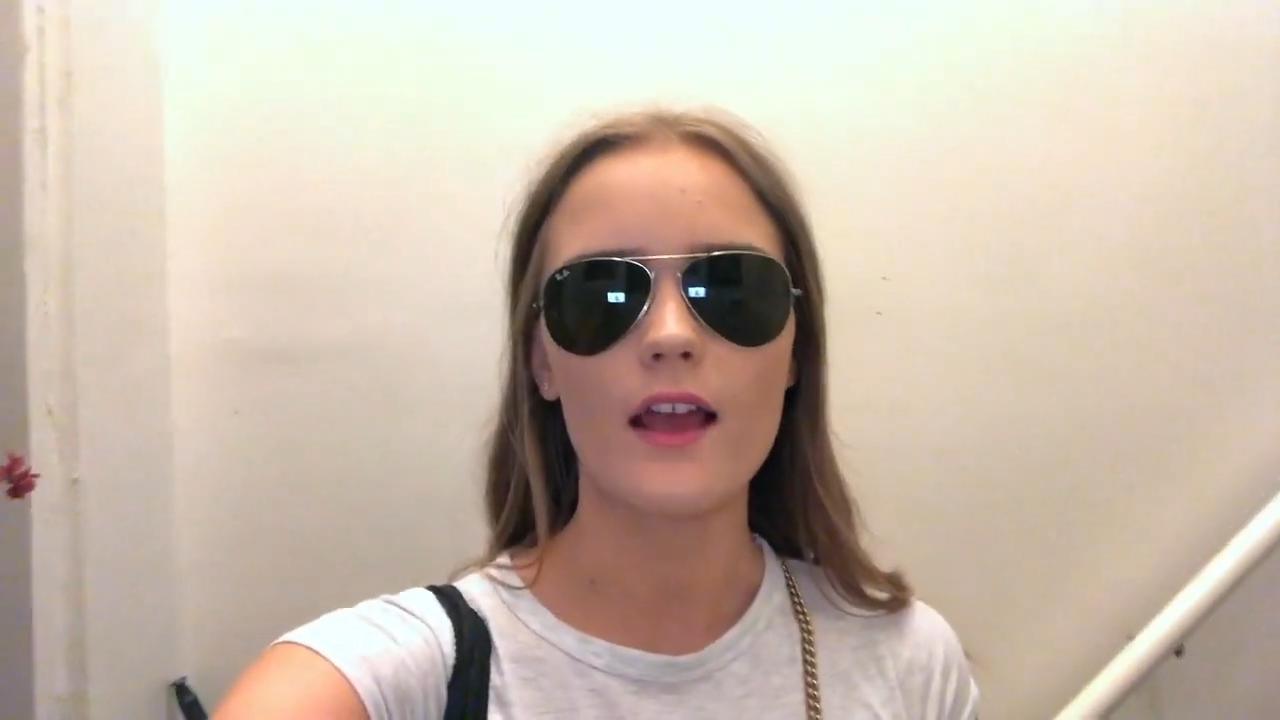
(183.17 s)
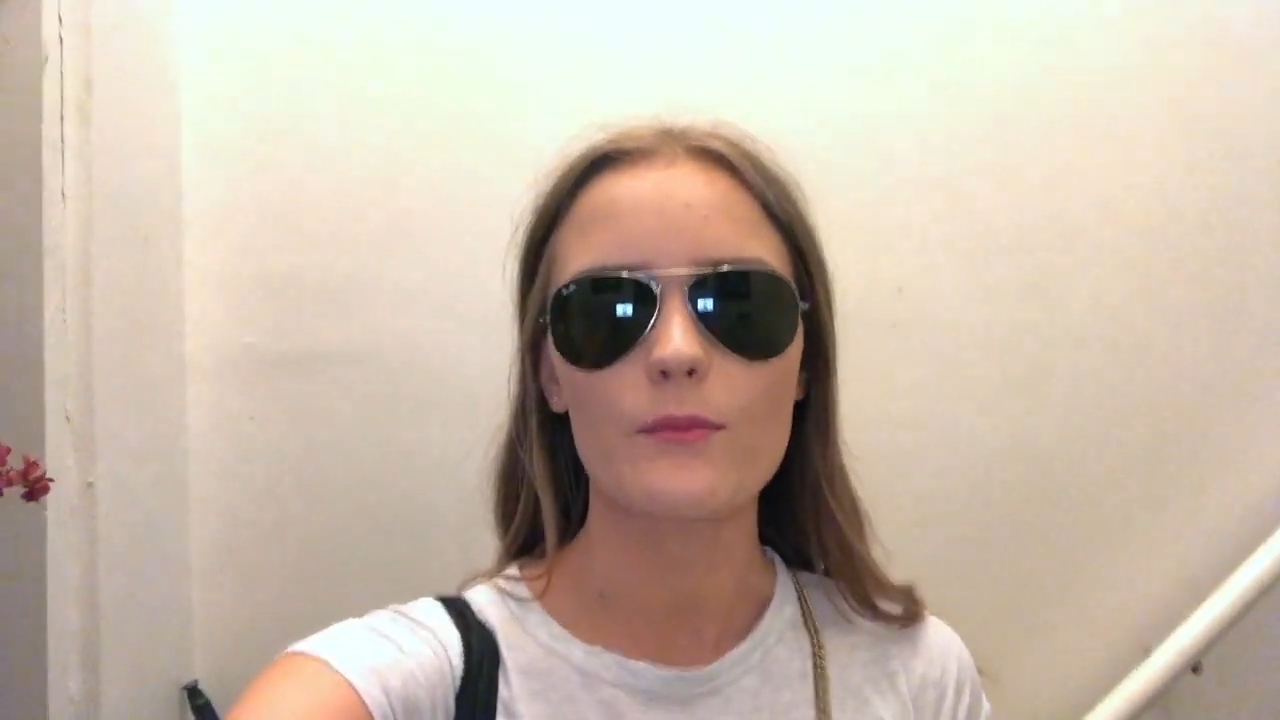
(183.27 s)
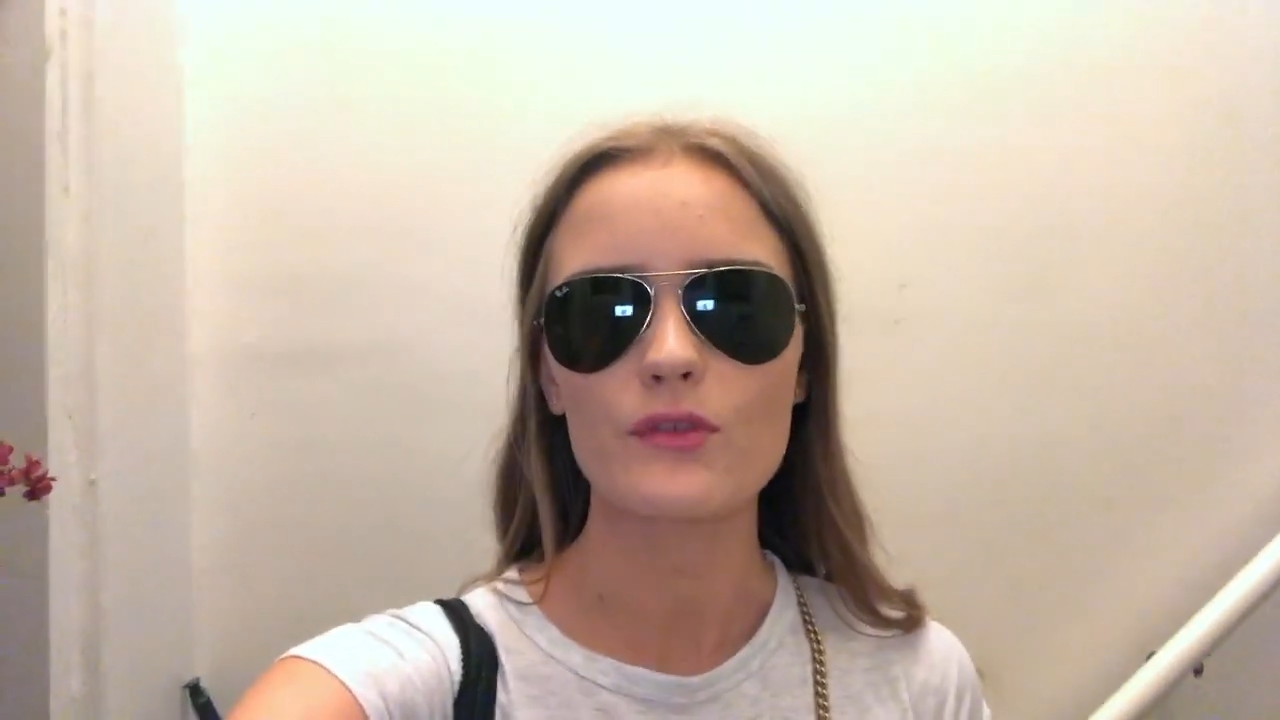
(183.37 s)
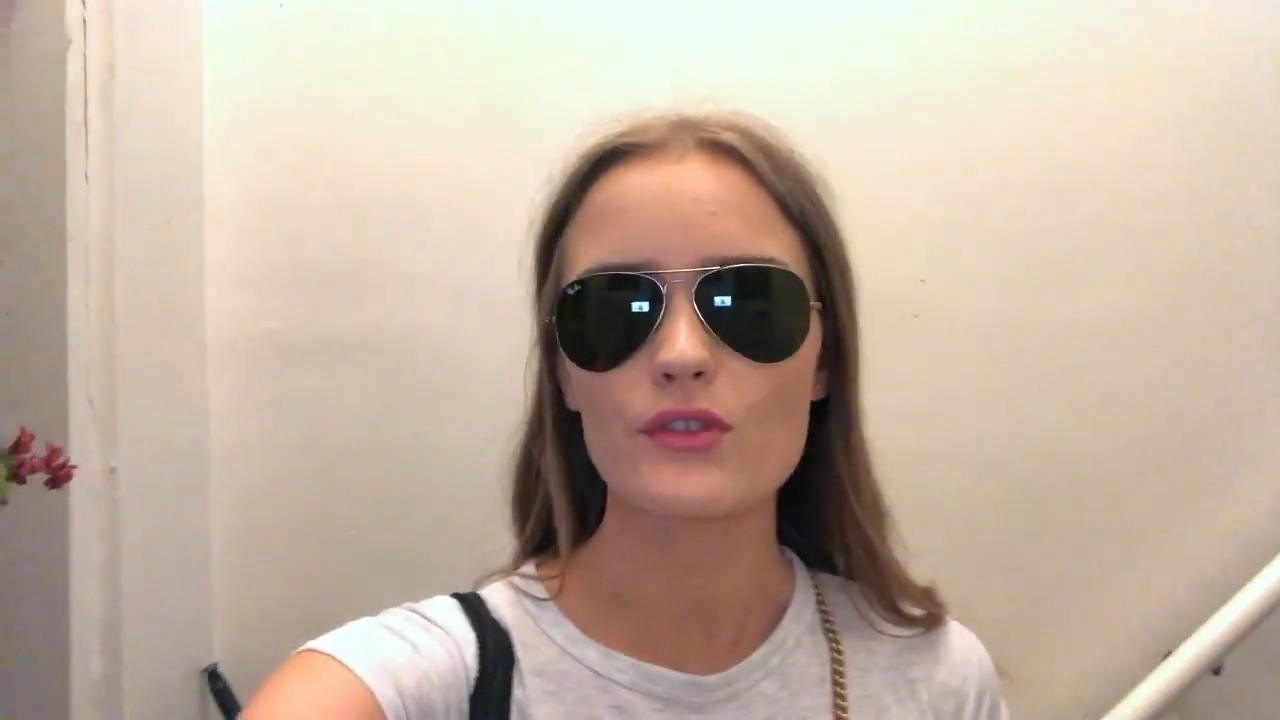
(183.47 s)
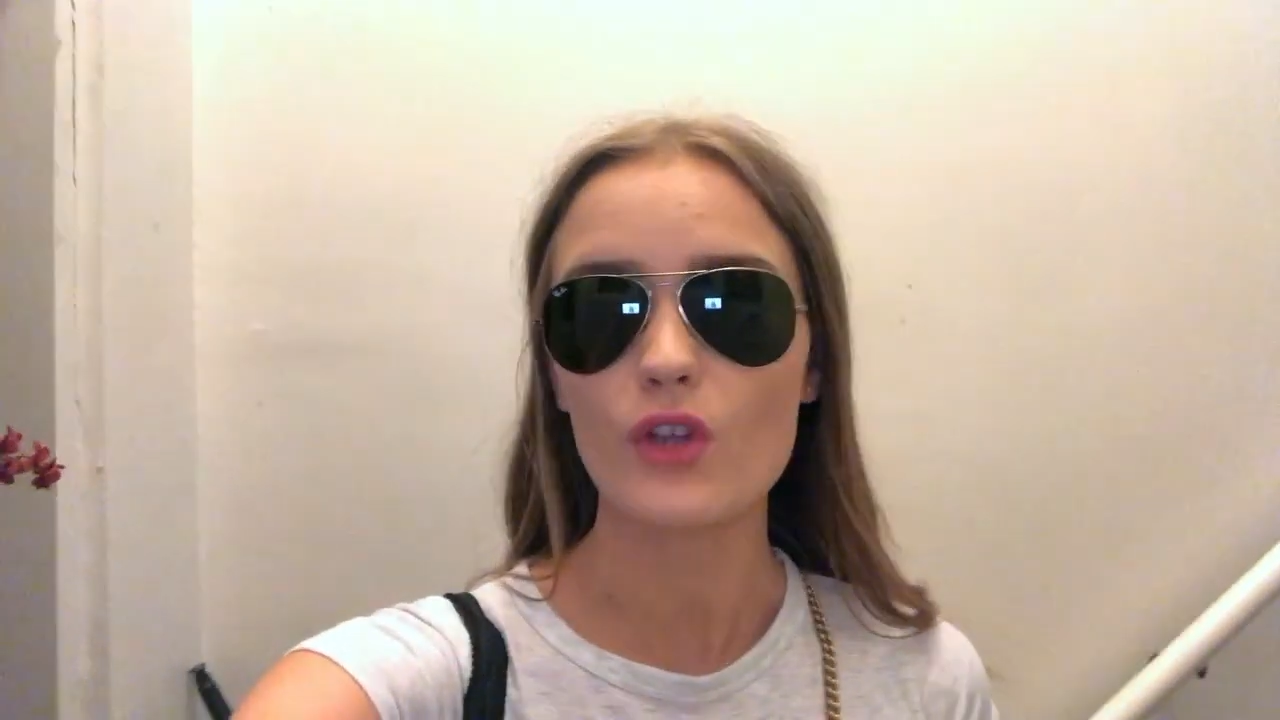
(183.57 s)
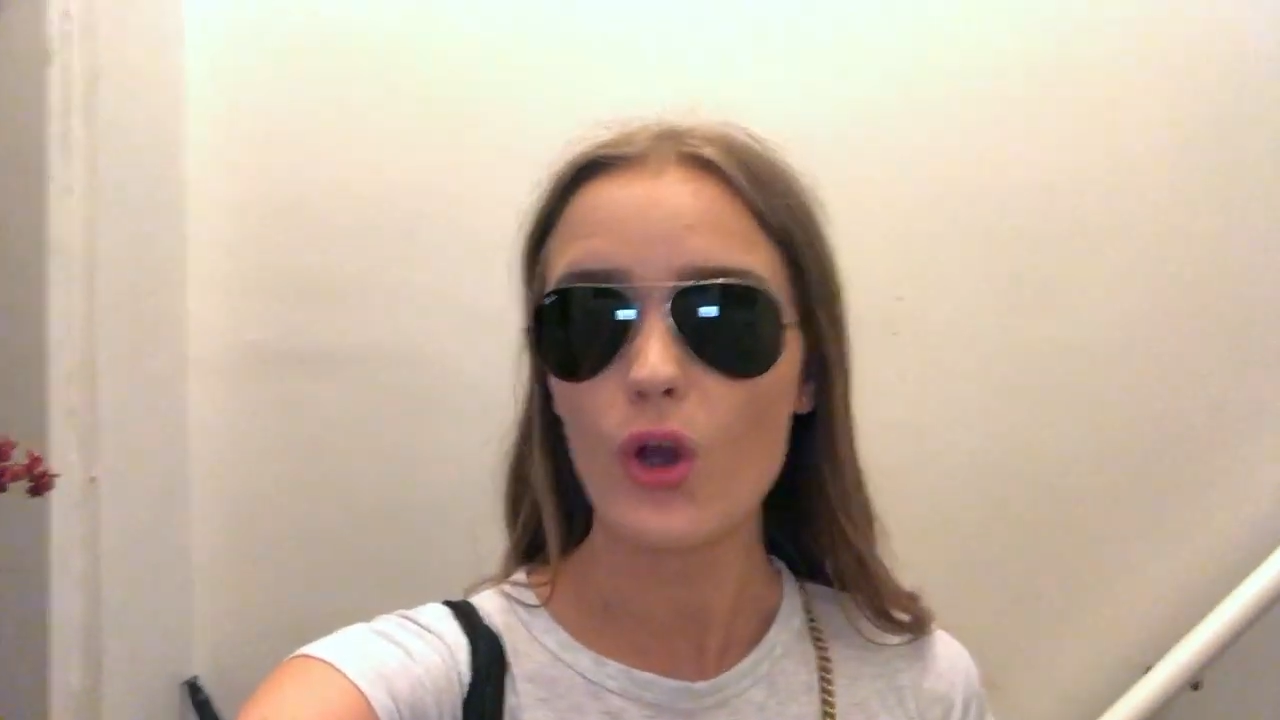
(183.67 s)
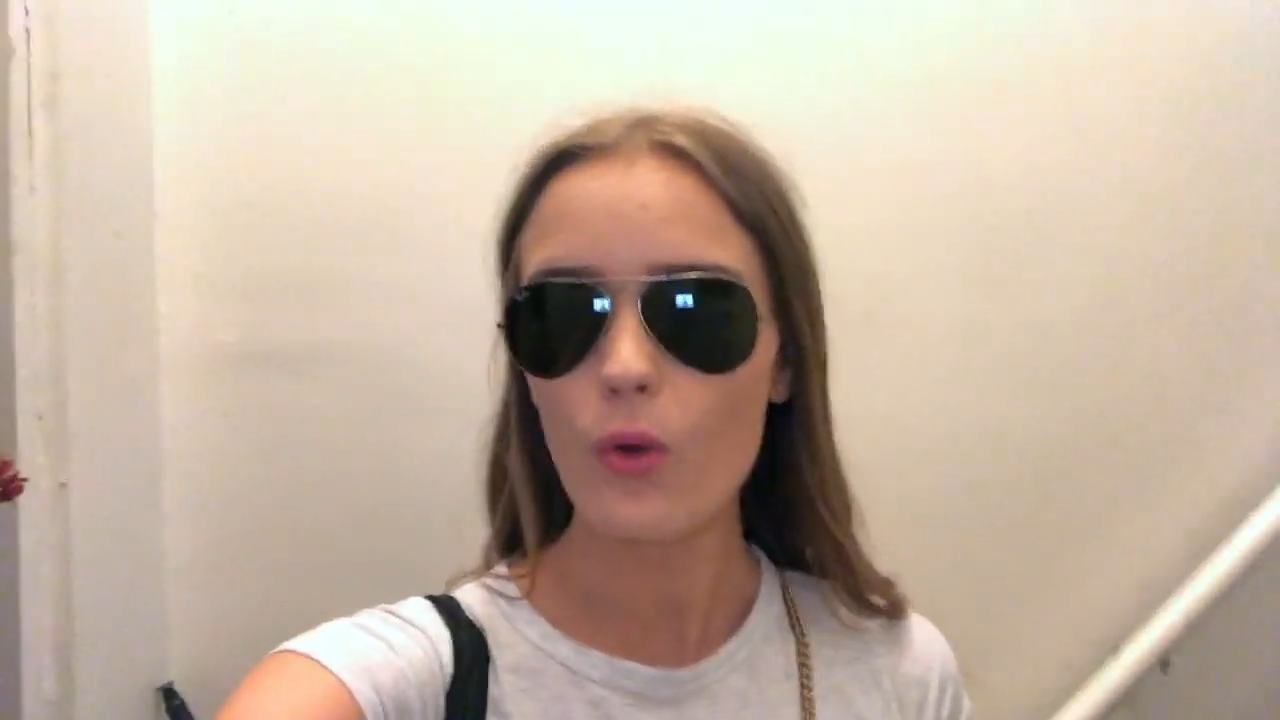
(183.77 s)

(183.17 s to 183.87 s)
I'm so